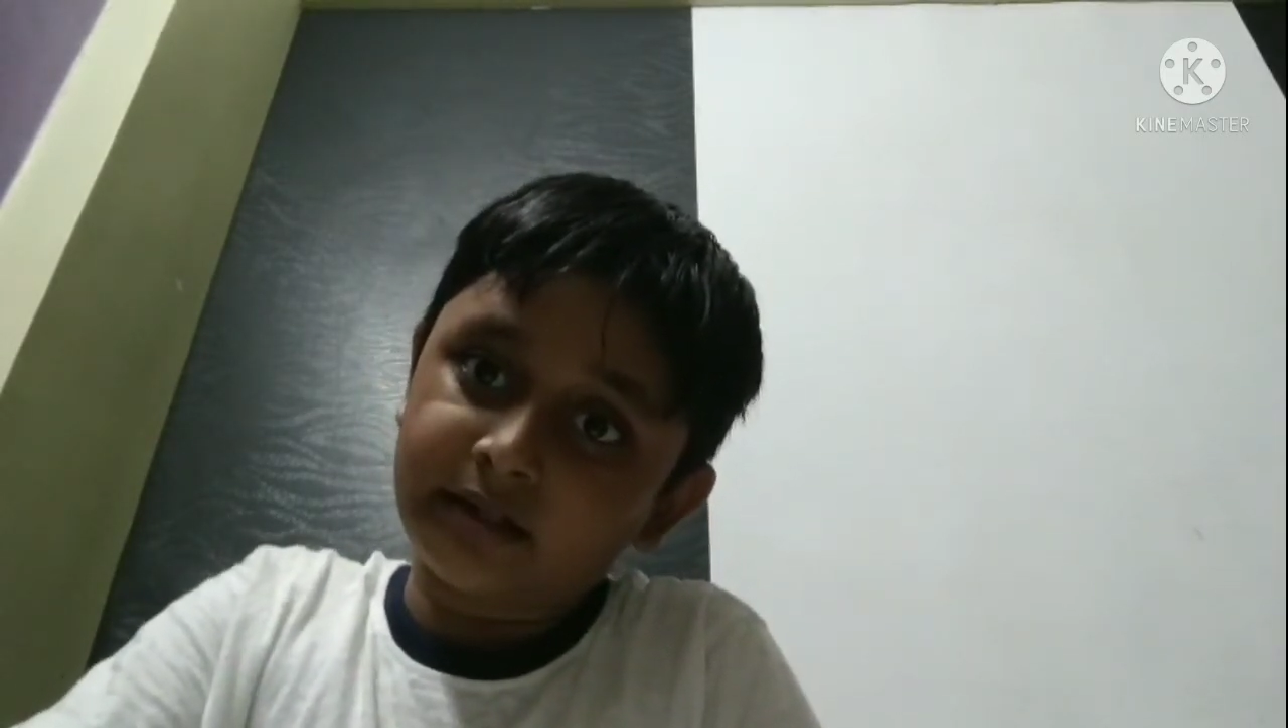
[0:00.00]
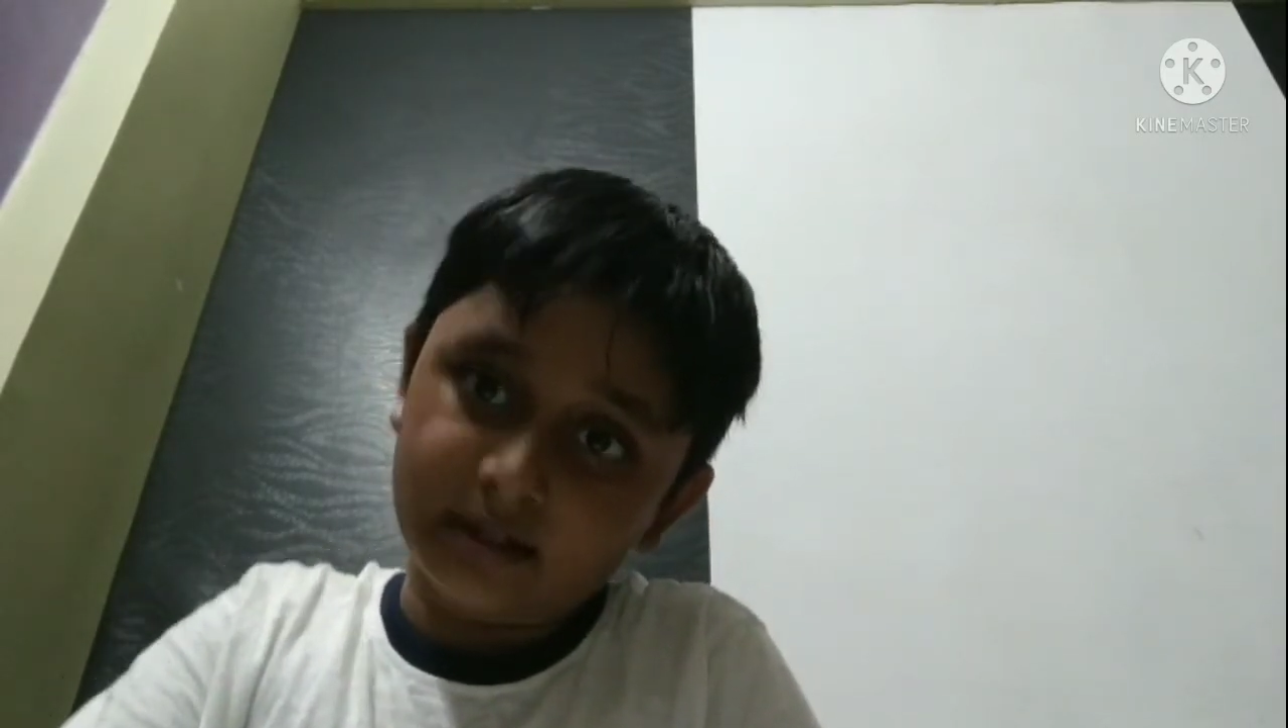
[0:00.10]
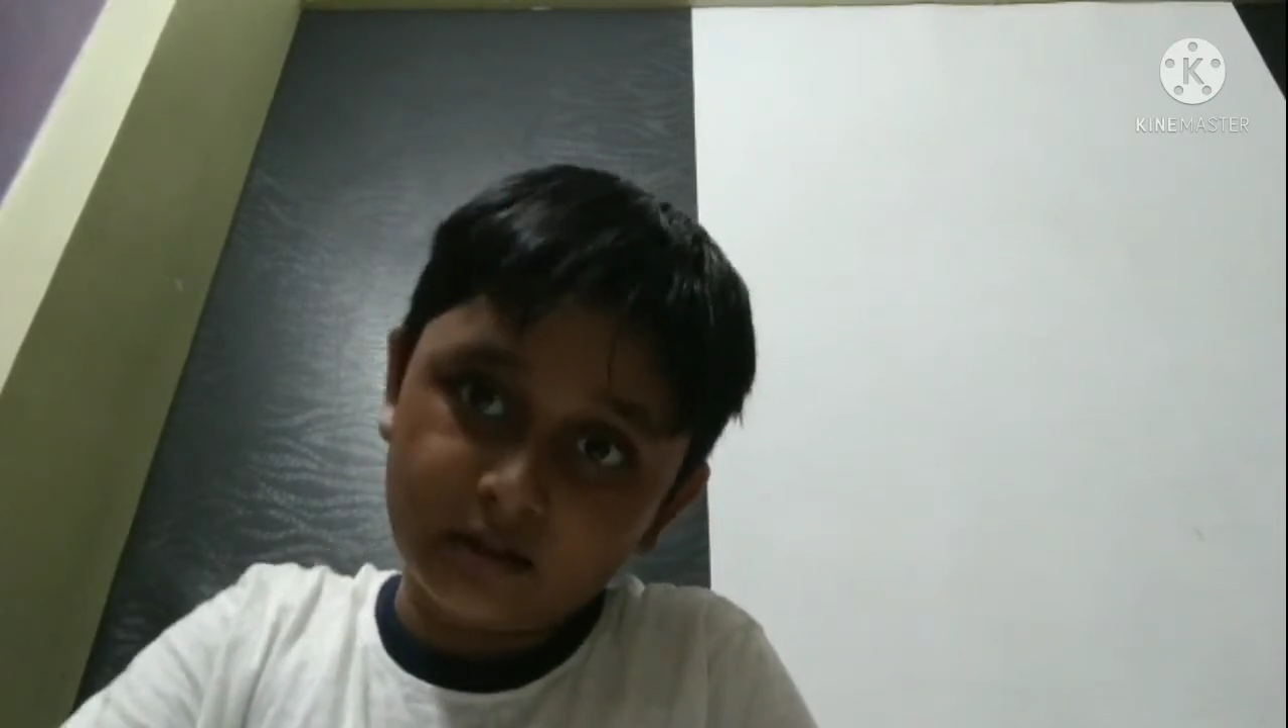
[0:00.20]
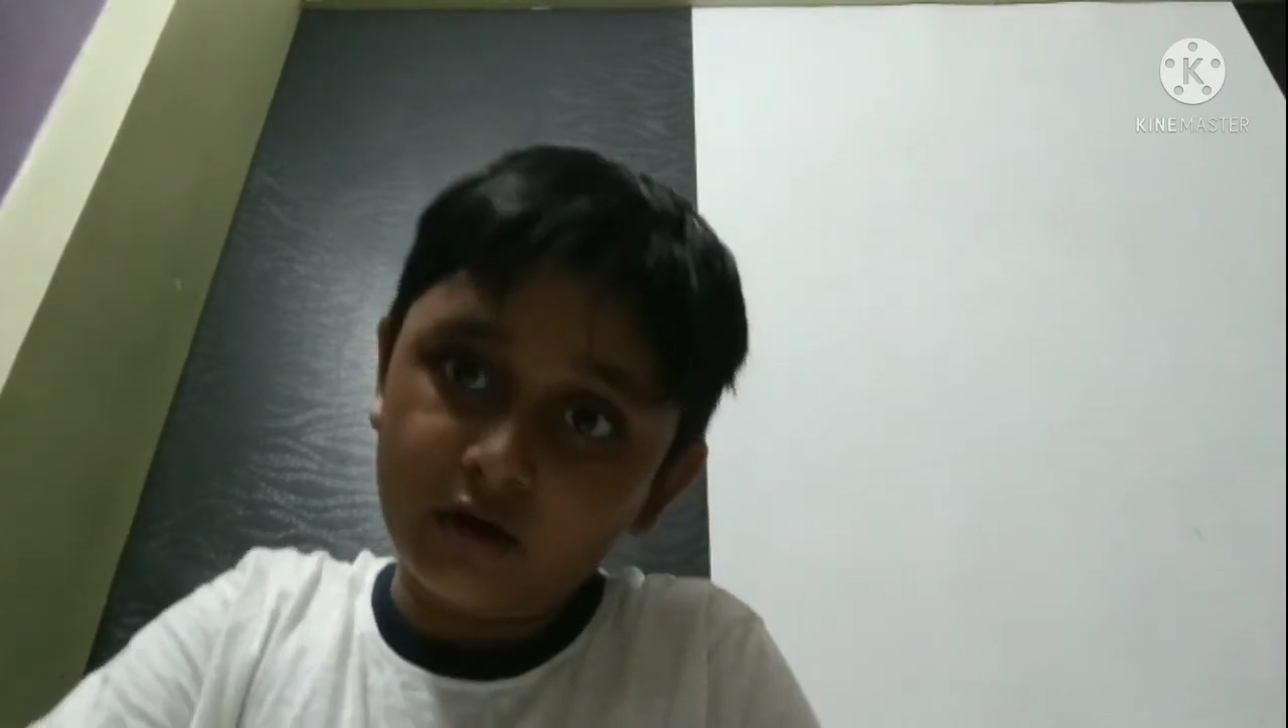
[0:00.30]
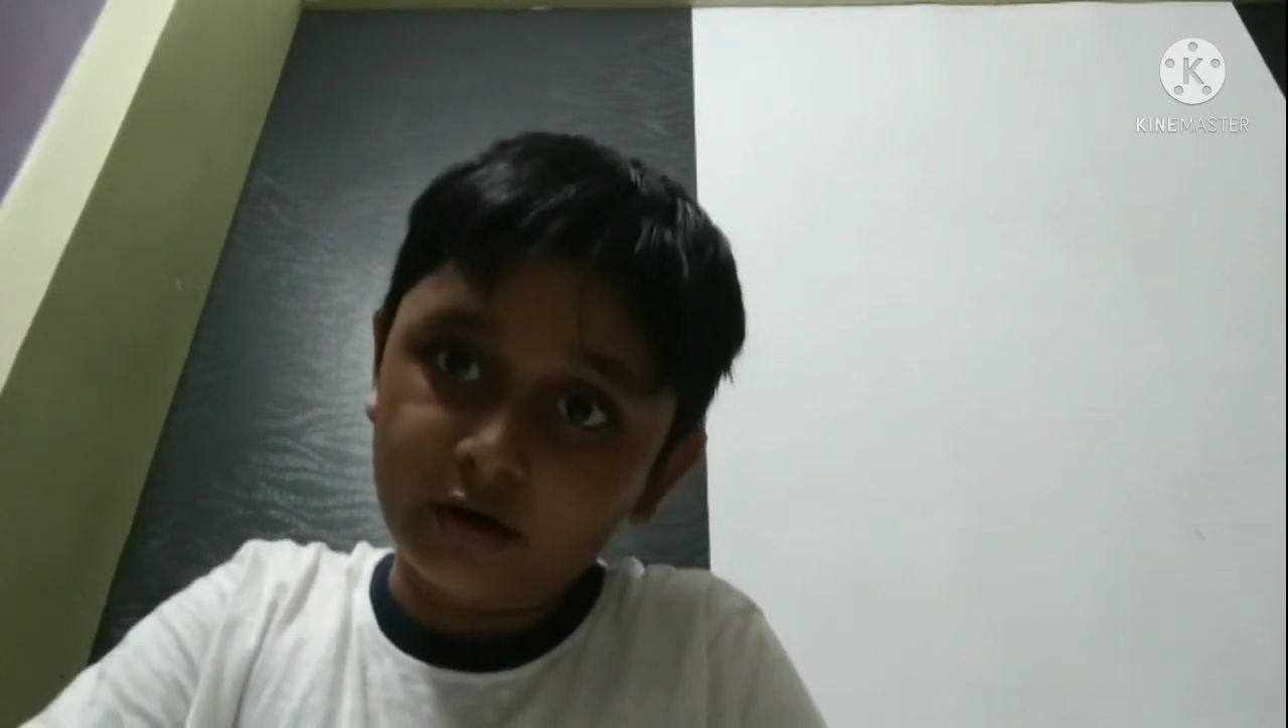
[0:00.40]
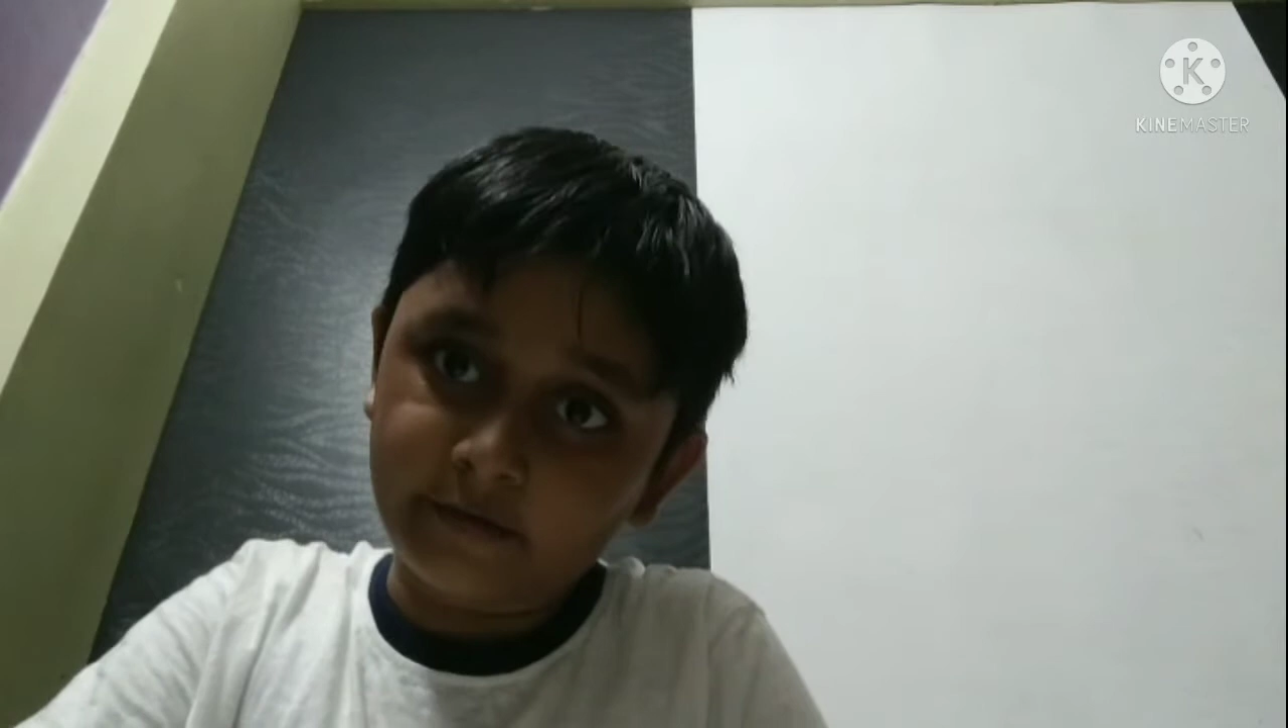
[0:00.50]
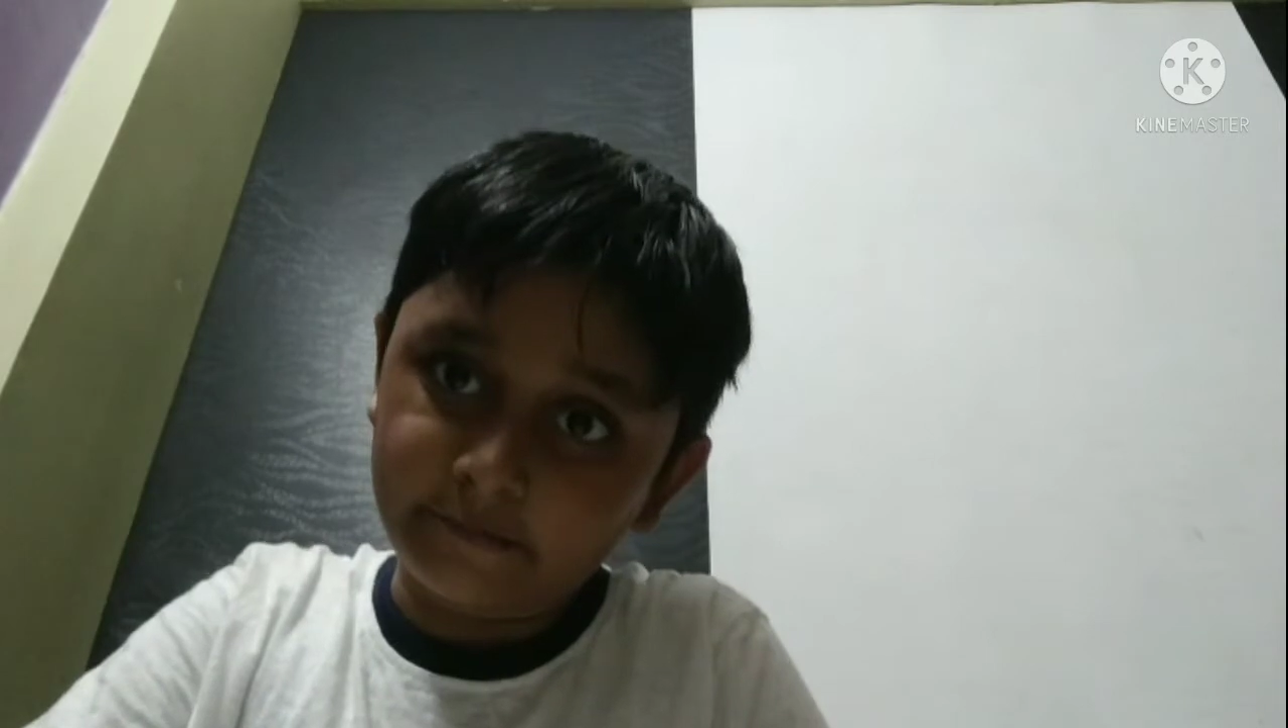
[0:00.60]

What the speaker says: the starting